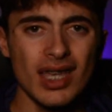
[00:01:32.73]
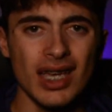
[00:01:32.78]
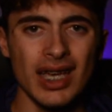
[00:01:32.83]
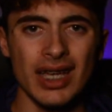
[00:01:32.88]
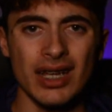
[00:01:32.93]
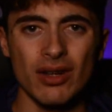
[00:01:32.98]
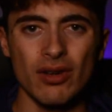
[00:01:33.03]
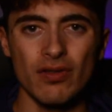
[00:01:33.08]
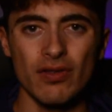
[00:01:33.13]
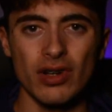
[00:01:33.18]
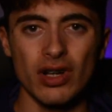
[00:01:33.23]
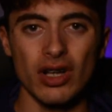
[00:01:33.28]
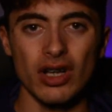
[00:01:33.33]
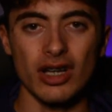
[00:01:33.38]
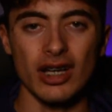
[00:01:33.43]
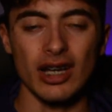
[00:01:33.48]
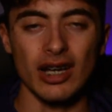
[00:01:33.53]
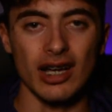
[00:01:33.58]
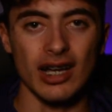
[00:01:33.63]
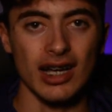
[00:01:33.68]
And
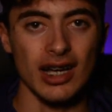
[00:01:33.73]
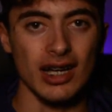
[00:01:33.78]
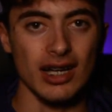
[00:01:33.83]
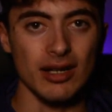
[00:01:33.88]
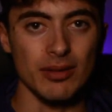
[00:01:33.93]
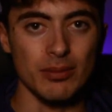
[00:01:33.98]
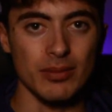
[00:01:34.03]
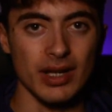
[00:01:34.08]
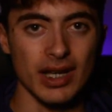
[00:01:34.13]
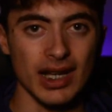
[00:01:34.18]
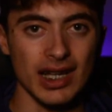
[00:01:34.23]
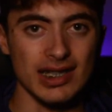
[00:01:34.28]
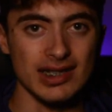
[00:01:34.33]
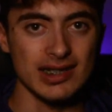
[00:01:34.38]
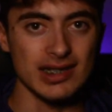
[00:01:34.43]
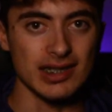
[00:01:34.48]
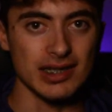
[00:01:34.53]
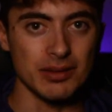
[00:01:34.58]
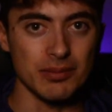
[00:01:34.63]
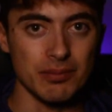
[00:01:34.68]
overall,
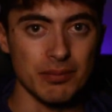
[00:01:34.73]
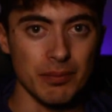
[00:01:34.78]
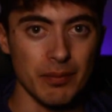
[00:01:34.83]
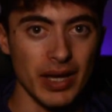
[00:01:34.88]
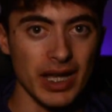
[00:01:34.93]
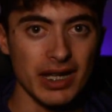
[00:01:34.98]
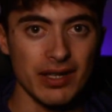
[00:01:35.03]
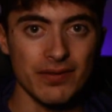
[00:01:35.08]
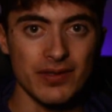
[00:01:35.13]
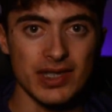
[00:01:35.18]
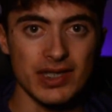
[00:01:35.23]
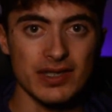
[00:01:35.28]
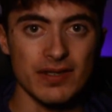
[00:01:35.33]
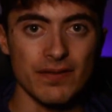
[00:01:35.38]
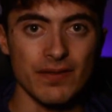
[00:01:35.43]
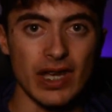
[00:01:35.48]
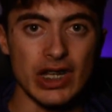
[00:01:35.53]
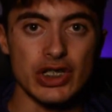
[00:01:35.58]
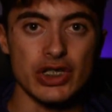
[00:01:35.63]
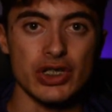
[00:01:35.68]
as in many of these
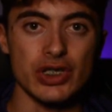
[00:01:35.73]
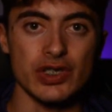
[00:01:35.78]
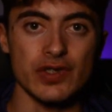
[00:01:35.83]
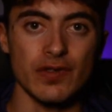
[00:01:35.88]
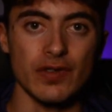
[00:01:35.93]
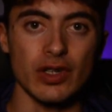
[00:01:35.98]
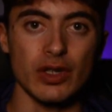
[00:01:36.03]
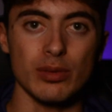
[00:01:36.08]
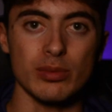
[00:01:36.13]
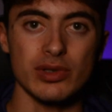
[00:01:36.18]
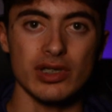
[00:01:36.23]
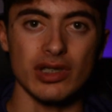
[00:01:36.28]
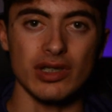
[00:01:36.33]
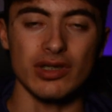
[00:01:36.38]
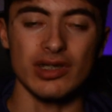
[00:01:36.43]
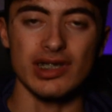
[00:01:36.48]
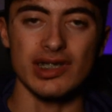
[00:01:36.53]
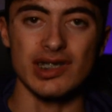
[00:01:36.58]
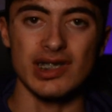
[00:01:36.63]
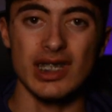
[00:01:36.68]
Avengers films and
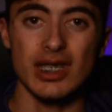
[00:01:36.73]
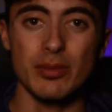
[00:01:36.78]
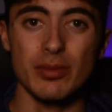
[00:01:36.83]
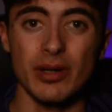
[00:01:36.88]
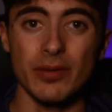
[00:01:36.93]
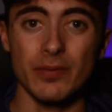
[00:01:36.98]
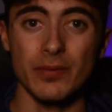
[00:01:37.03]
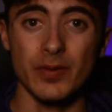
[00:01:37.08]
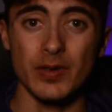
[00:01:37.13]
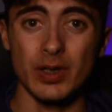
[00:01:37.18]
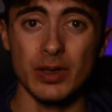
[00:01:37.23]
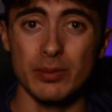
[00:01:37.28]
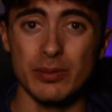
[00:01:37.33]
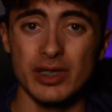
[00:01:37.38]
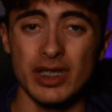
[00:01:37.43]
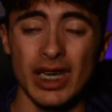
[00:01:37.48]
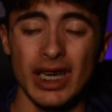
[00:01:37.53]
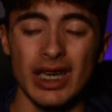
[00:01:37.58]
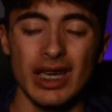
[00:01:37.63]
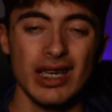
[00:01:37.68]
all these team up
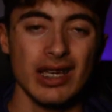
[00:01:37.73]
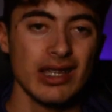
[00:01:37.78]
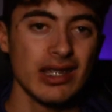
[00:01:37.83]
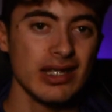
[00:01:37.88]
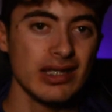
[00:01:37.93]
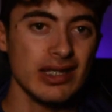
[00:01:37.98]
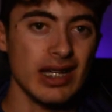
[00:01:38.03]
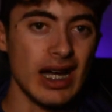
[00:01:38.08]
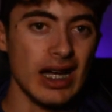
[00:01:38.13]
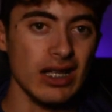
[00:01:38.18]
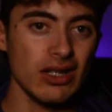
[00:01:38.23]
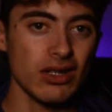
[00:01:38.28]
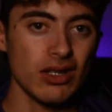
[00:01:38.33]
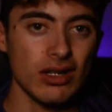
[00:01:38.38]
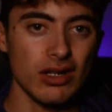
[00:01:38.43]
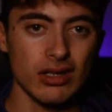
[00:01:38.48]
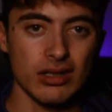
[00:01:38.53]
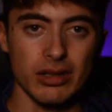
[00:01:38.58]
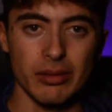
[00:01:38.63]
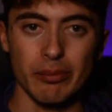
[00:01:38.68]
films, the
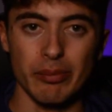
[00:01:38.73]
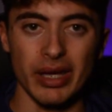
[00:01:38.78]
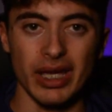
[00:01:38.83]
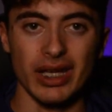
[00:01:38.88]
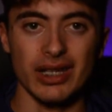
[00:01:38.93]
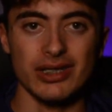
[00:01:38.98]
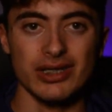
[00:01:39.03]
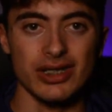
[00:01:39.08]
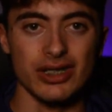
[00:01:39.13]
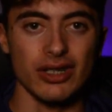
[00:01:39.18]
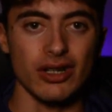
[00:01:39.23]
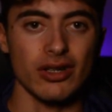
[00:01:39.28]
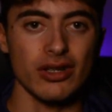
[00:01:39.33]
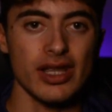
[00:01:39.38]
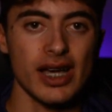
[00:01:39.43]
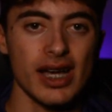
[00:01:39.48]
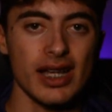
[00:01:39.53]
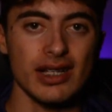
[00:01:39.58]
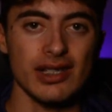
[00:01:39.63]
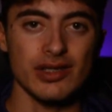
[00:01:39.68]
dialogue, the banter, all
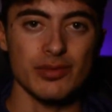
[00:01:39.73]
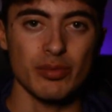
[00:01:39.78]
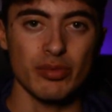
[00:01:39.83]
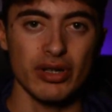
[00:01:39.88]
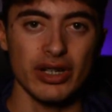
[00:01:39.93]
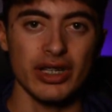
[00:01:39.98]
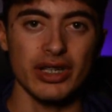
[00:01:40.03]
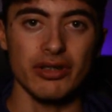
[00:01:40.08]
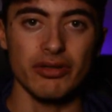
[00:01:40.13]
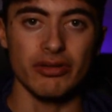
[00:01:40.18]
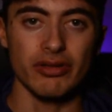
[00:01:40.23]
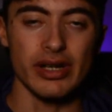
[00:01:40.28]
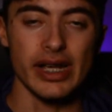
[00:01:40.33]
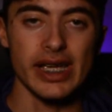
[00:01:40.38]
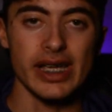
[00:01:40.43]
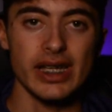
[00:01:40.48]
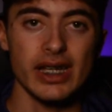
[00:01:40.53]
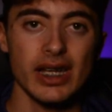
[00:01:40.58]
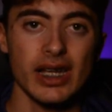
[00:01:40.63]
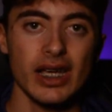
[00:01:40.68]
that is pretty
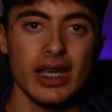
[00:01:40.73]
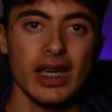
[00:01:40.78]
great.